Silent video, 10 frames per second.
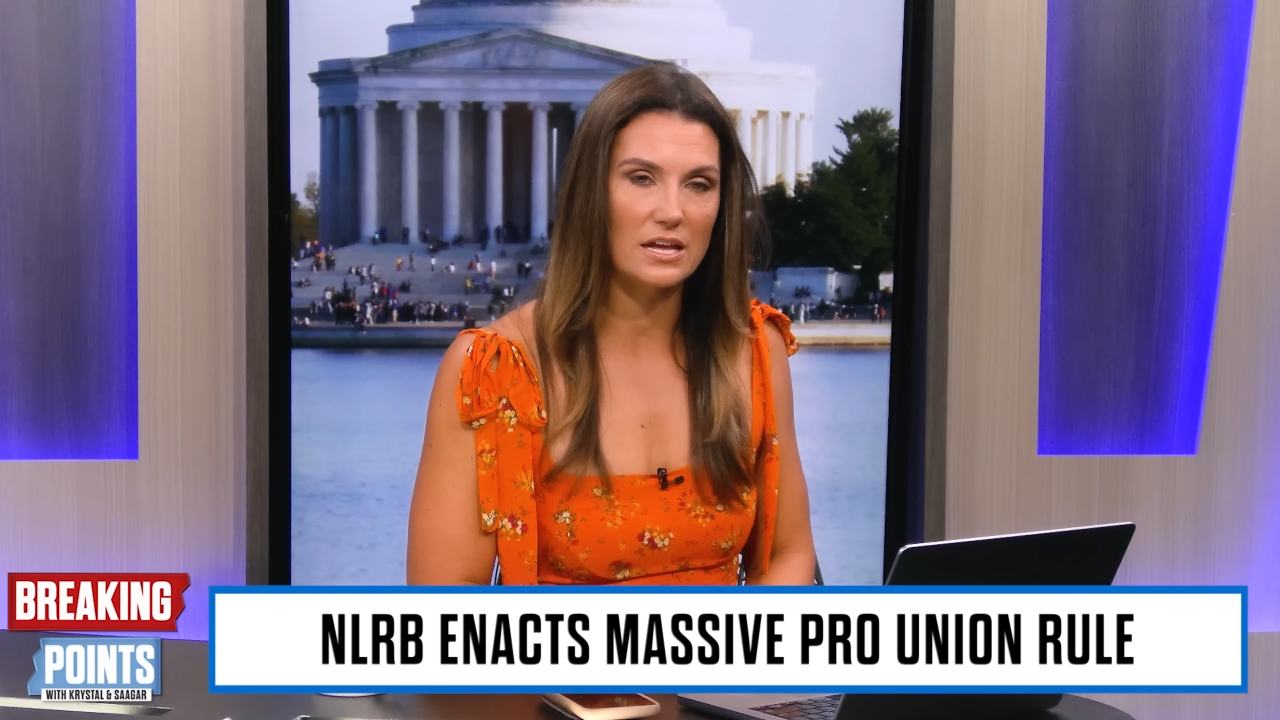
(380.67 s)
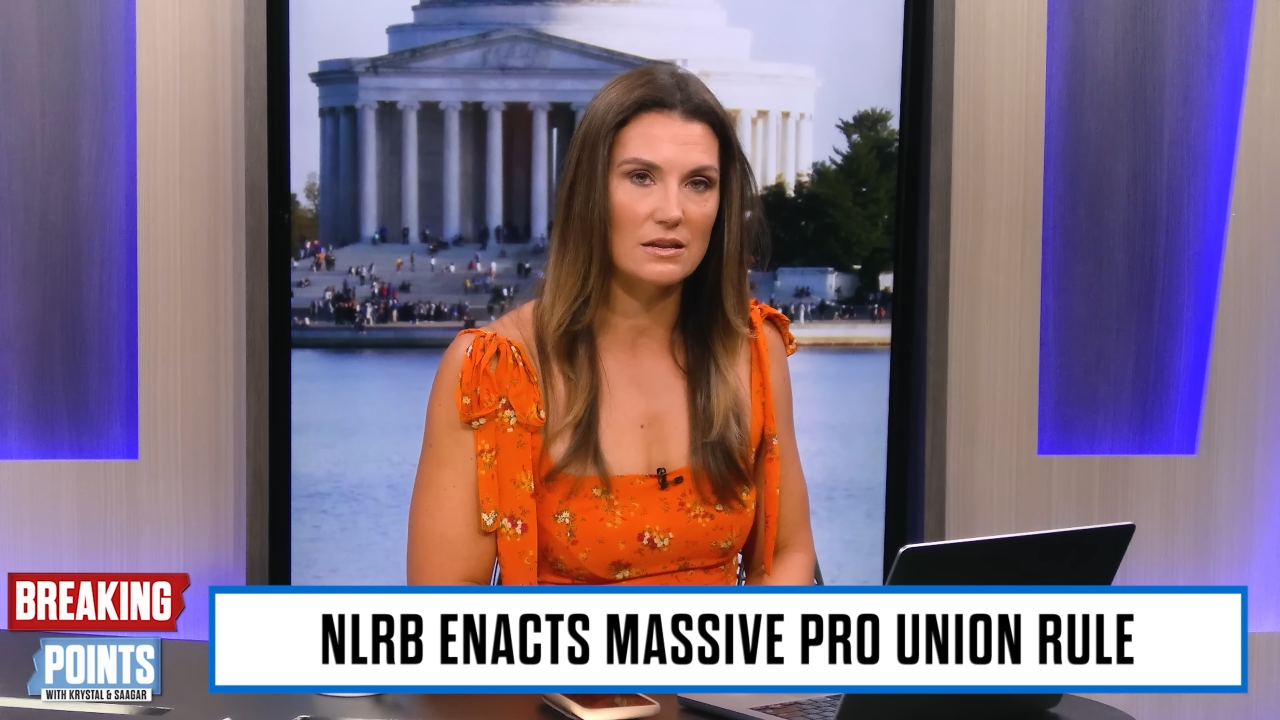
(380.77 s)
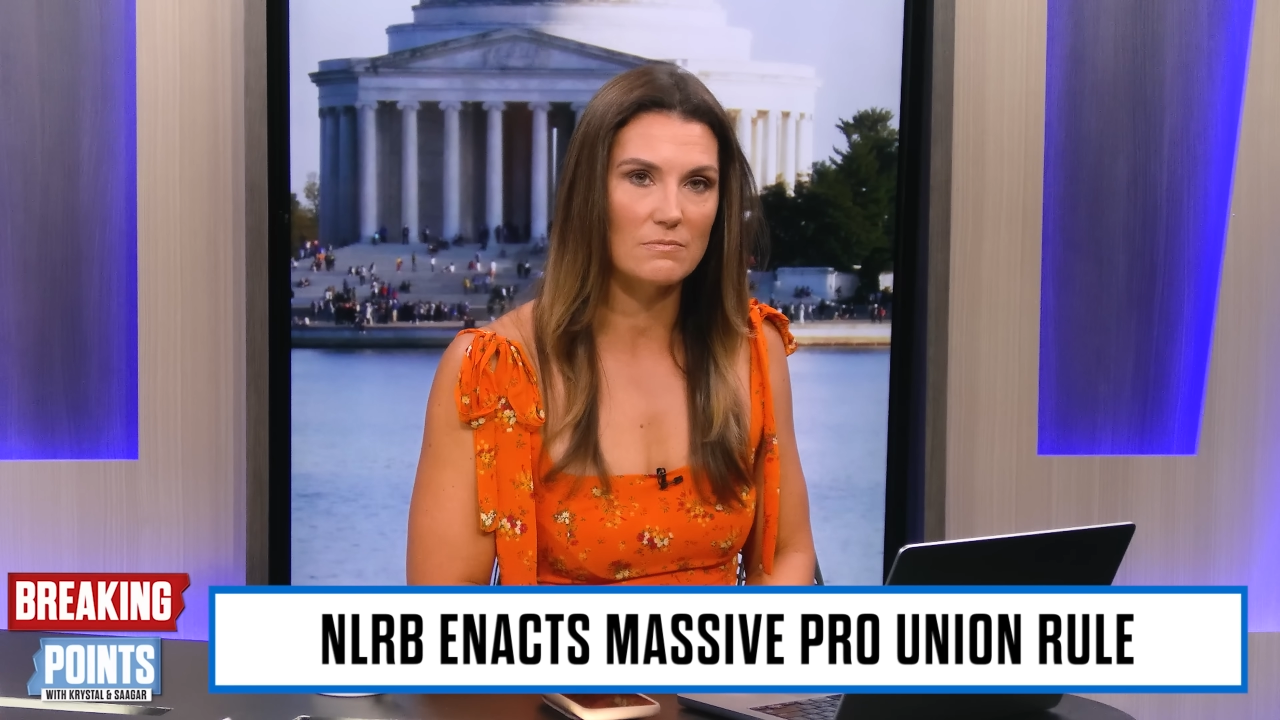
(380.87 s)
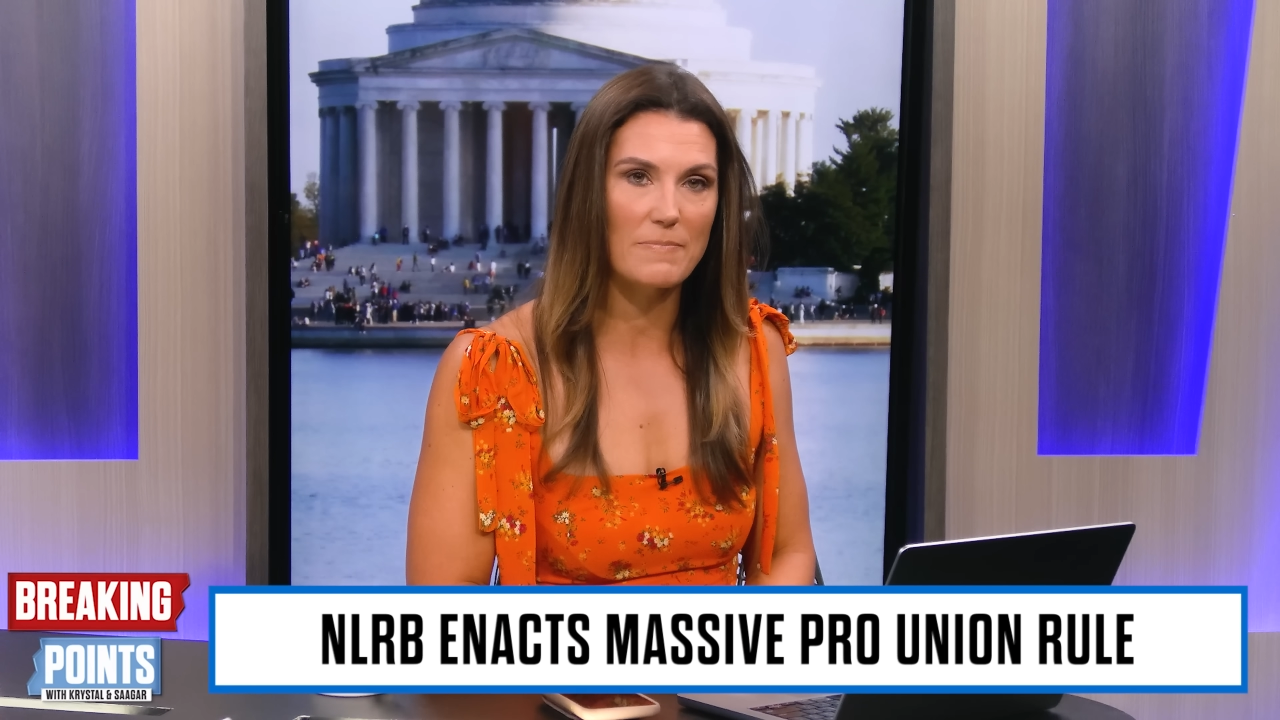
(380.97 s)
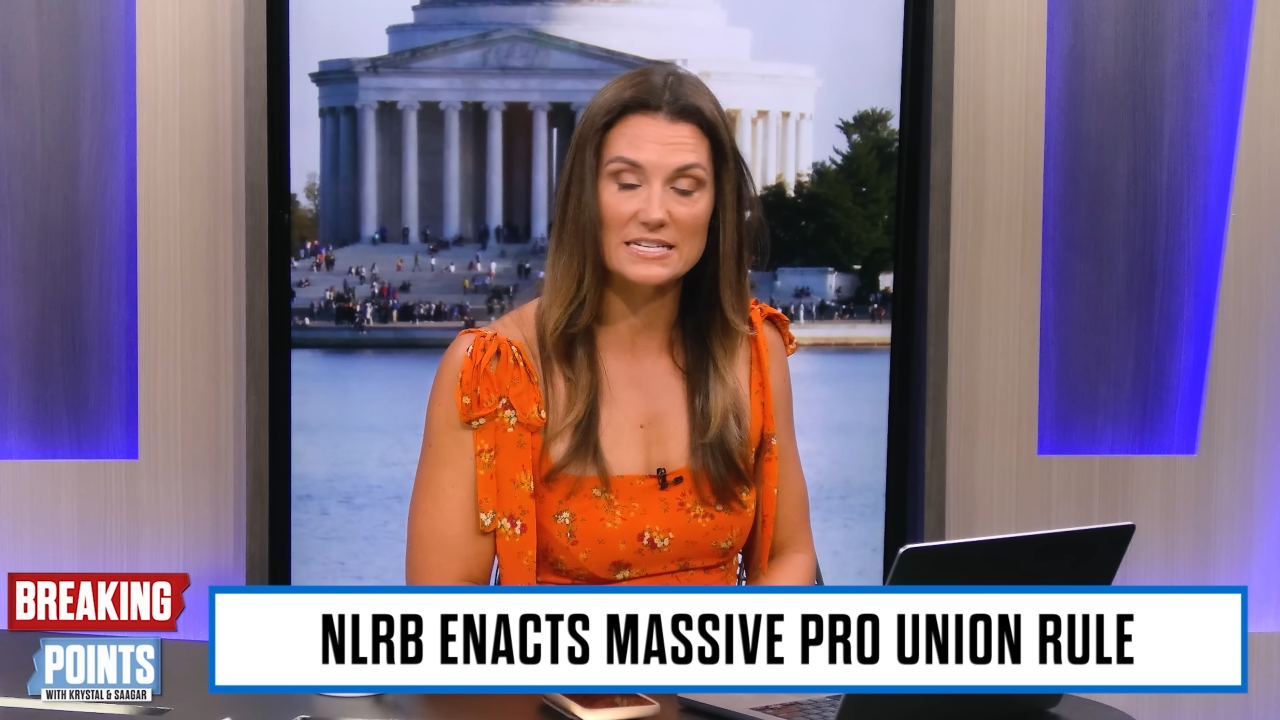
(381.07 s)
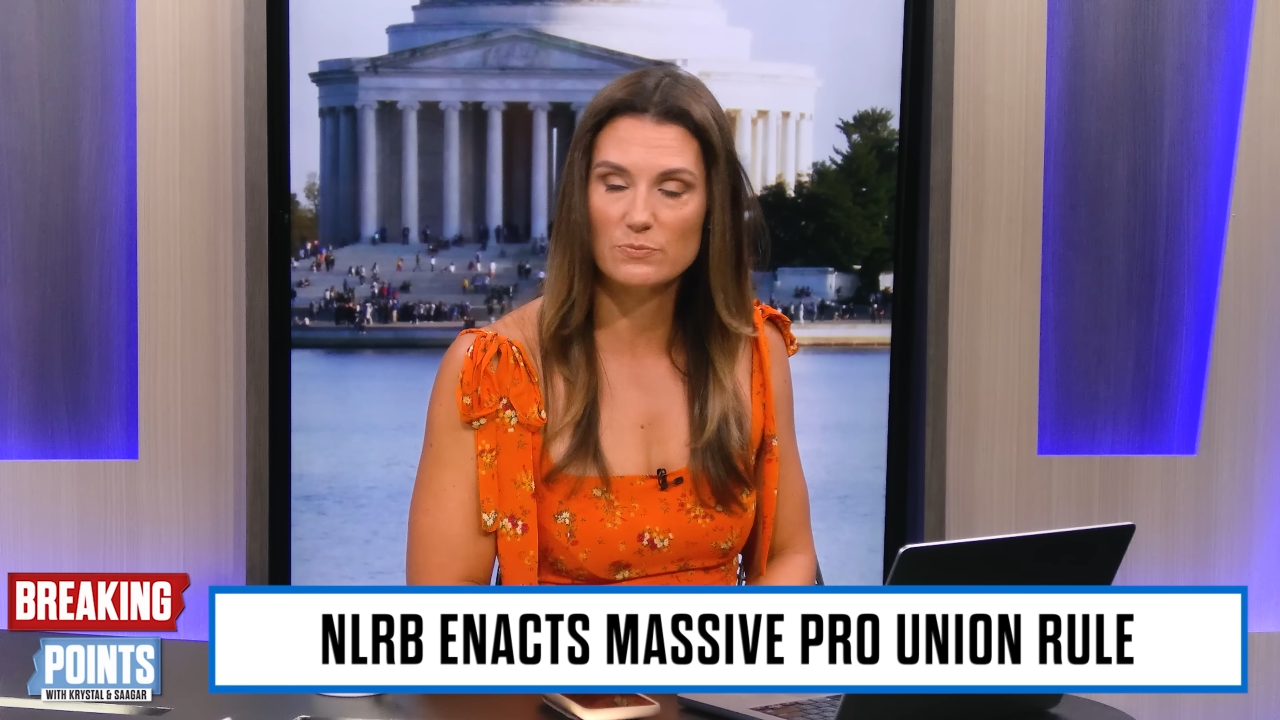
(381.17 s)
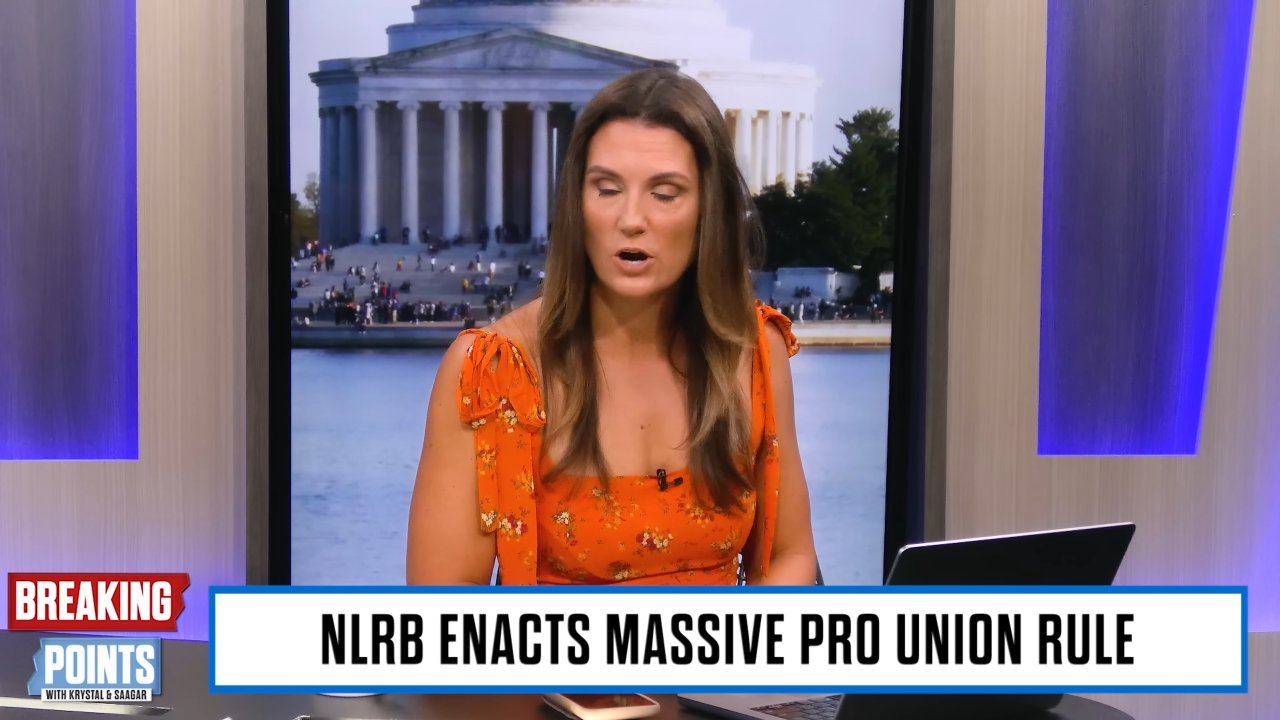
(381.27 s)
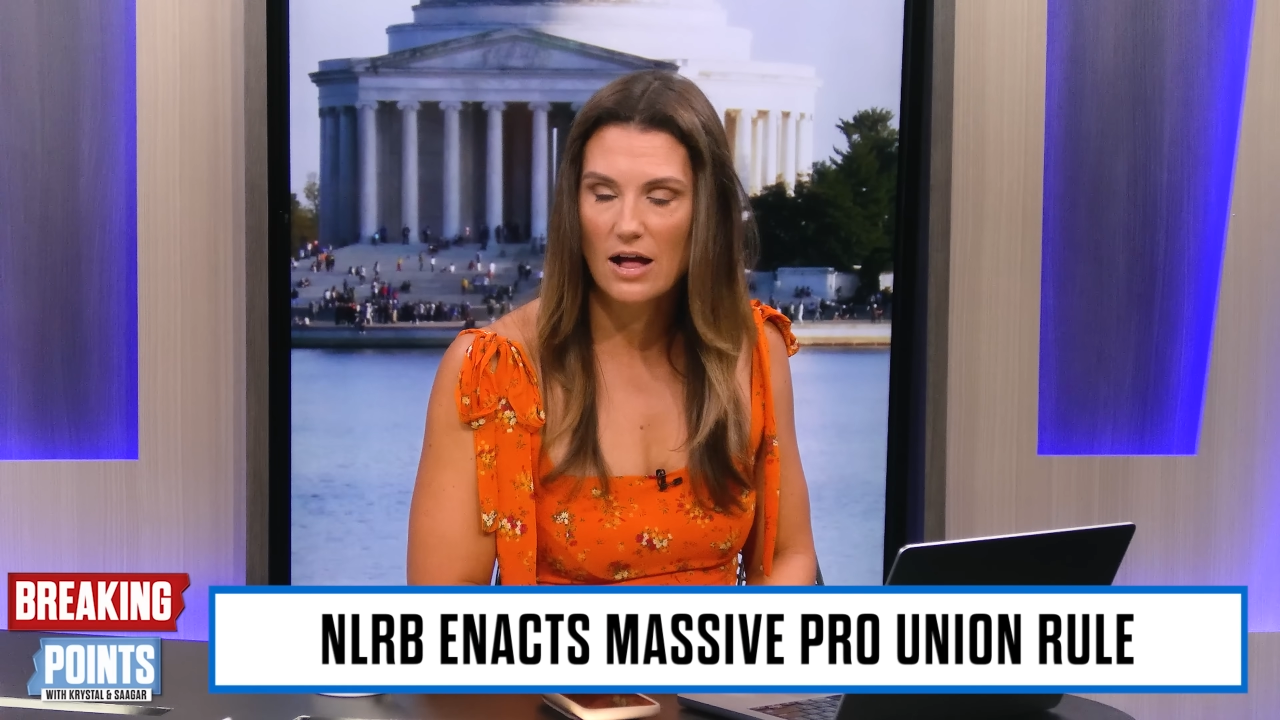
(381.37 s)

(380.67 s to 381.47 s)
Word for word: in Bessemer,